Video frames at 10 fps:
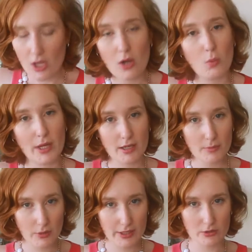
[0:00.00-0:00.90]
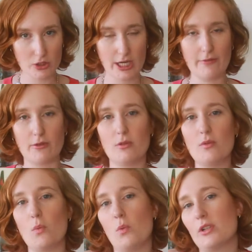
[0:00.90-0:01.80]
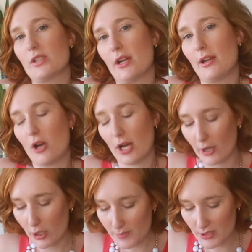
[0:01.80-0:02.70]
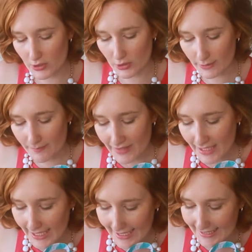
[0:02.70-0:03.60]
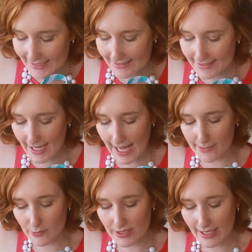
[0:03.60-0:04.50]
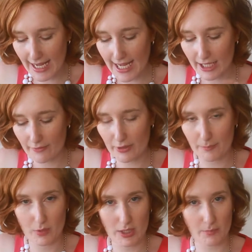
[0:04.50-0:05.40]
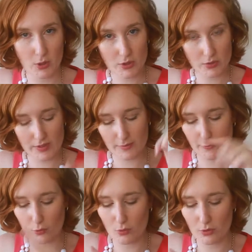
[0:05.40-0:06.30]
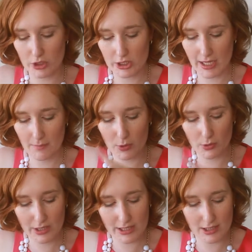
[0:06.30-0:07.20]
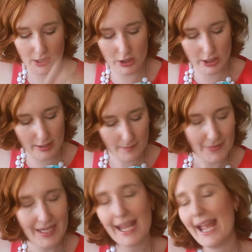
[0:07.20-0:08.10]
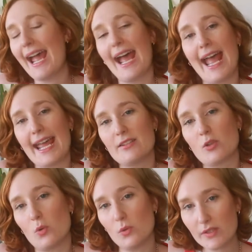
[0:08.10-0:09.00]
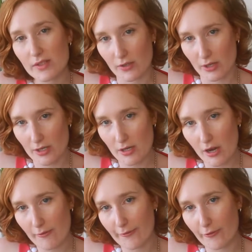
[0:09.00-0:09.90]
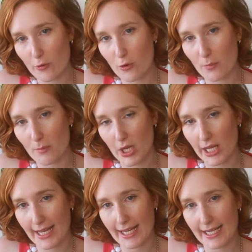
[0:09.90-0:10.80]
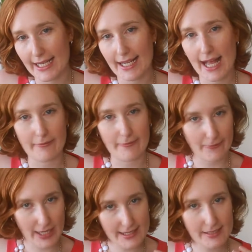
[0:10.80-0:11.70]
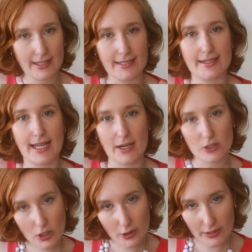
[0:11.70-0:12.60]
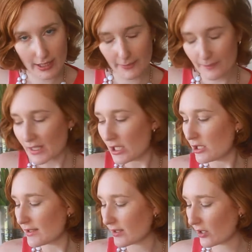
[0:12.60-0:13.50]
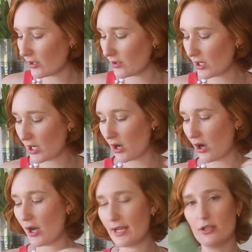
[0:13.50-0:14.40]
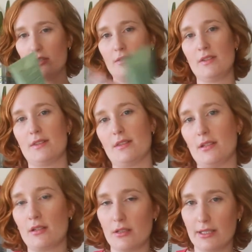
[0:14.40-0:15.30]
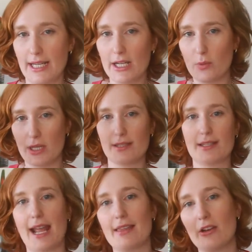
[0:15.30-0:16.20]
when I'm going on travel, what I hope to do is able to have my bottles for shampoo, conditioner, and also for my face cleanser and toner. So I use the Clinique ones, and